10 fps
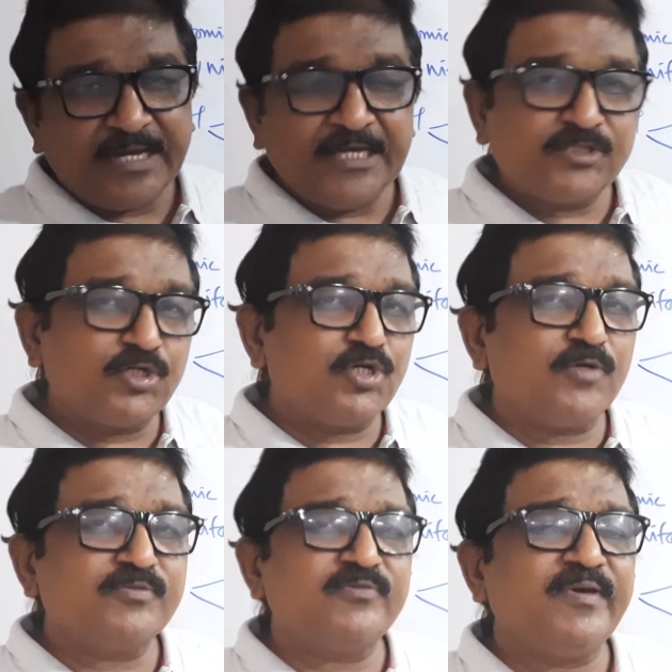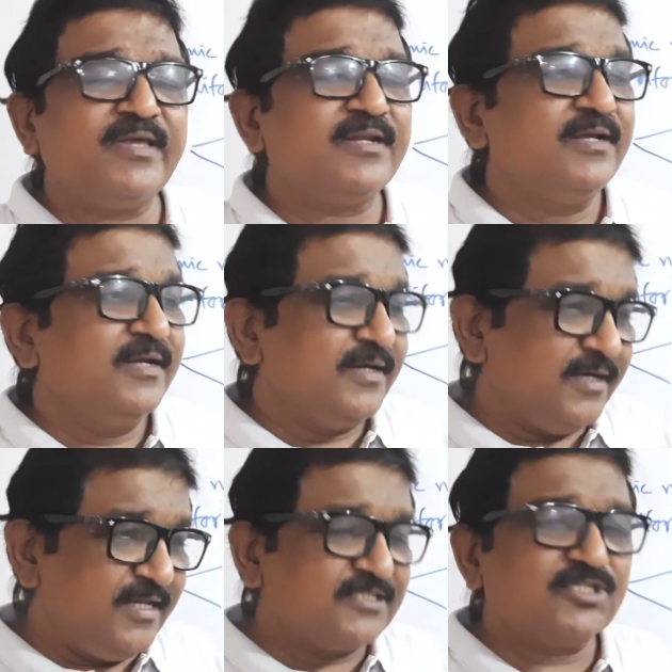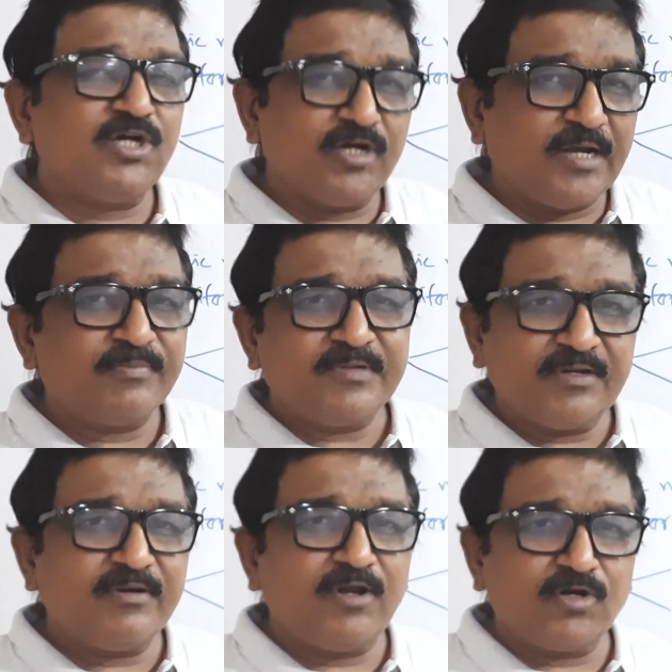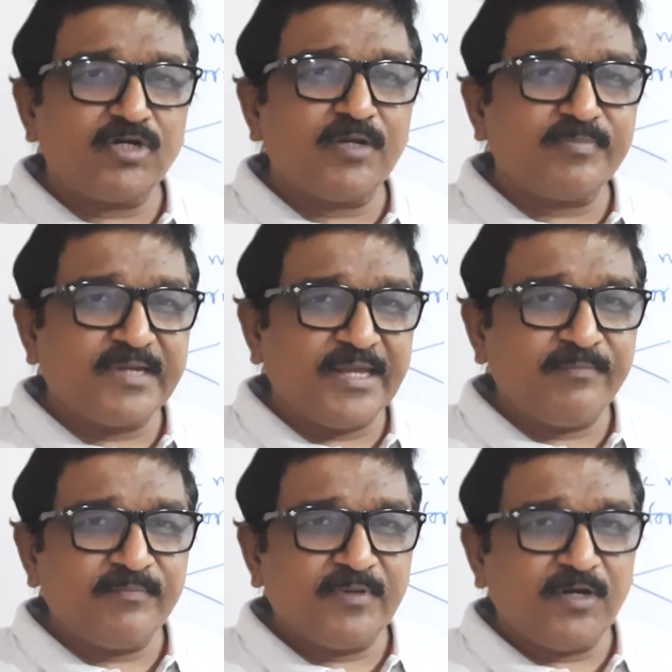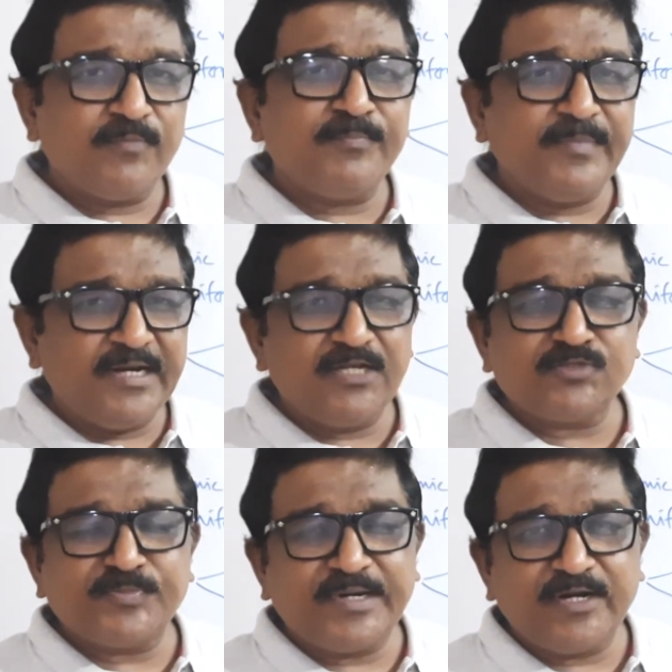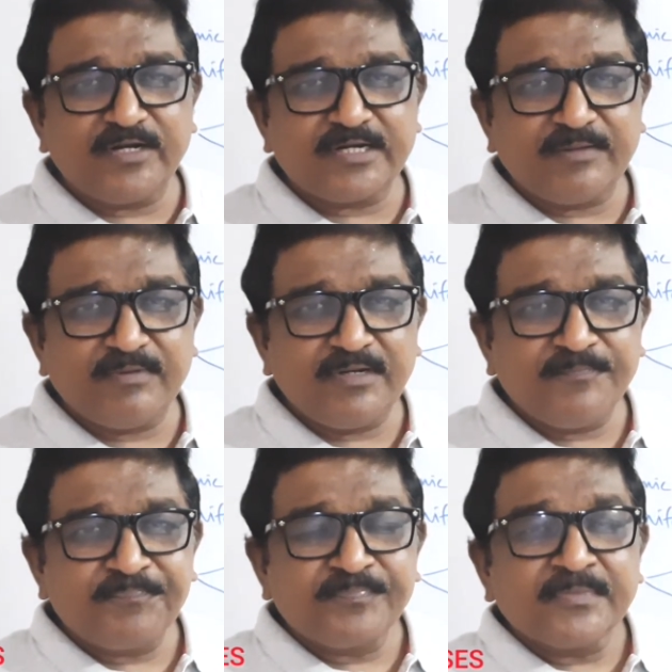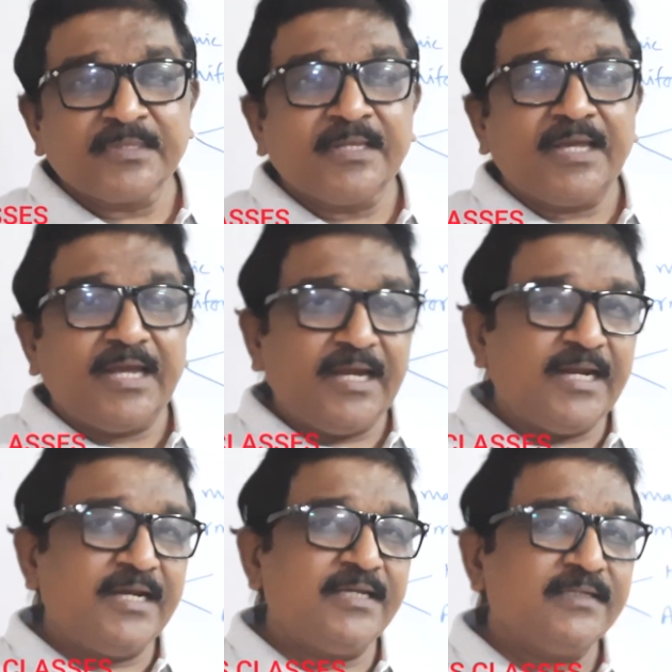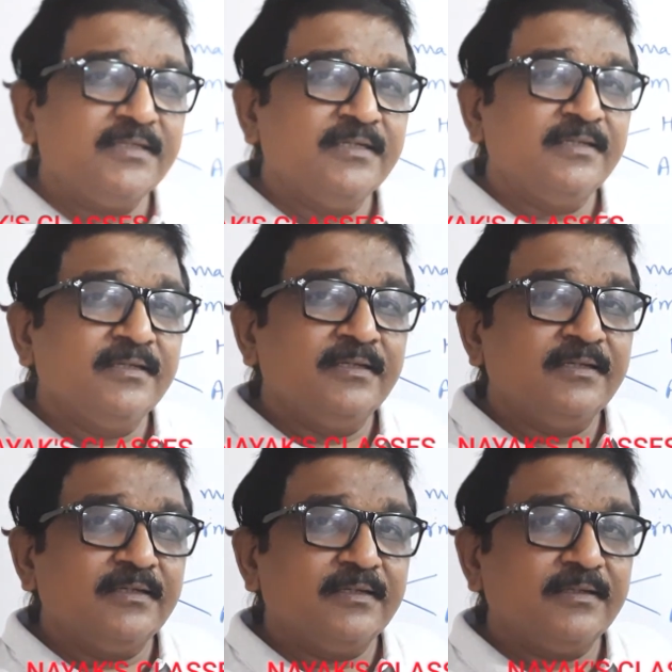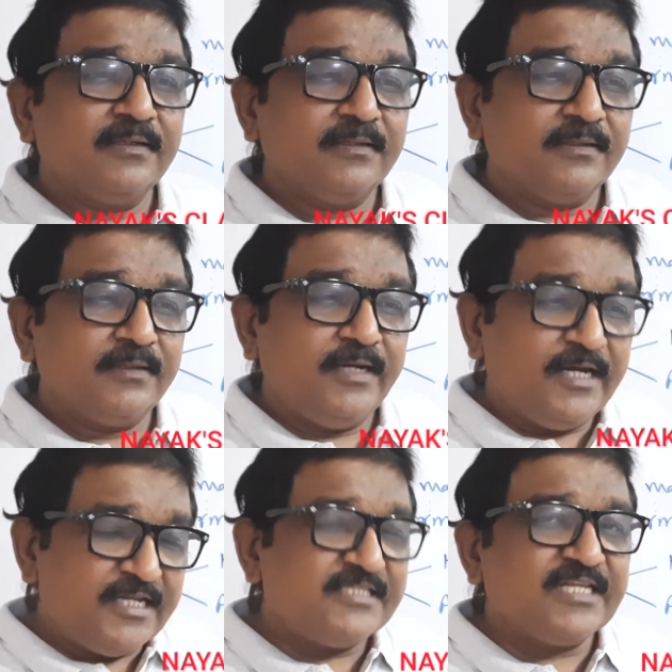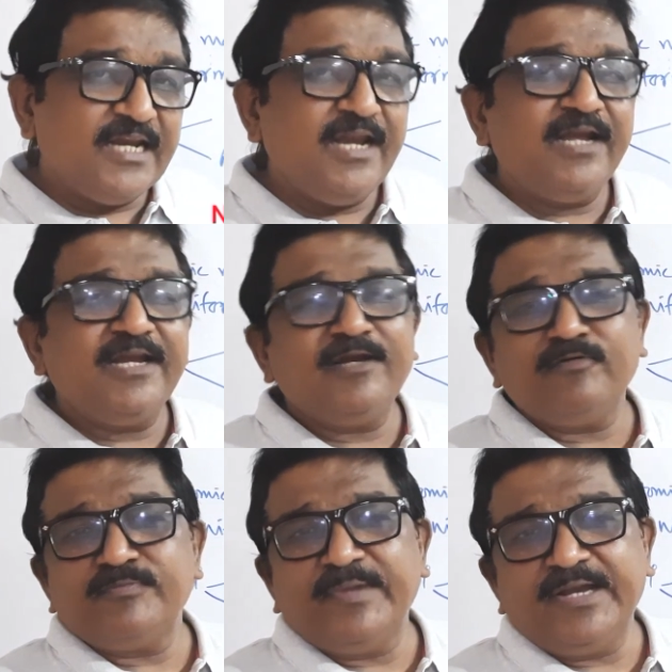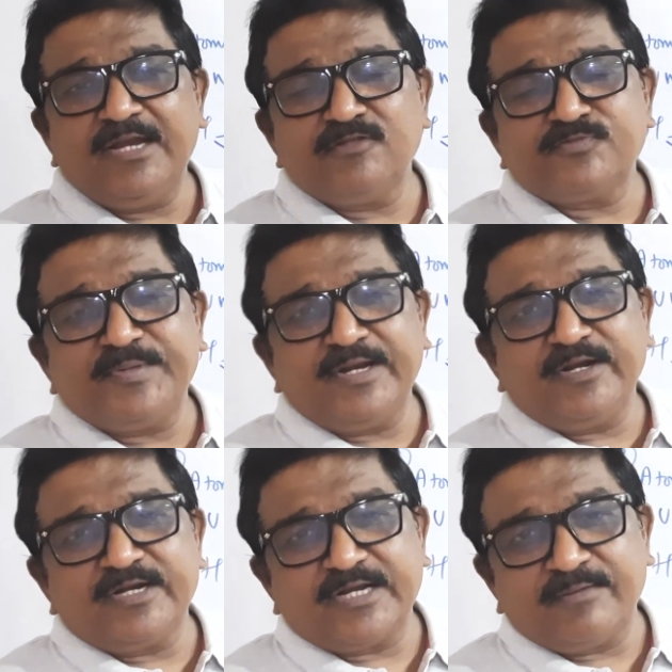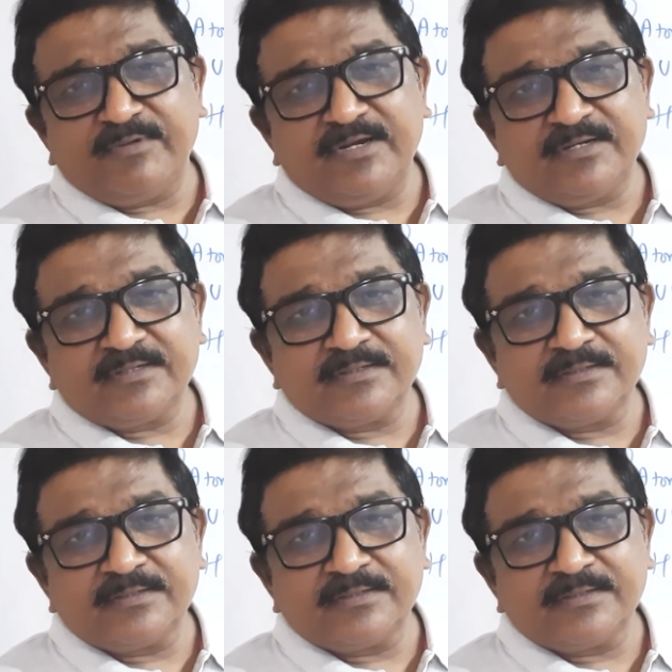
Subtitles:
Isotopes were discovered after a lot of time of Mendeleev's periodic table, and it is related with Mendeleev's periodic table.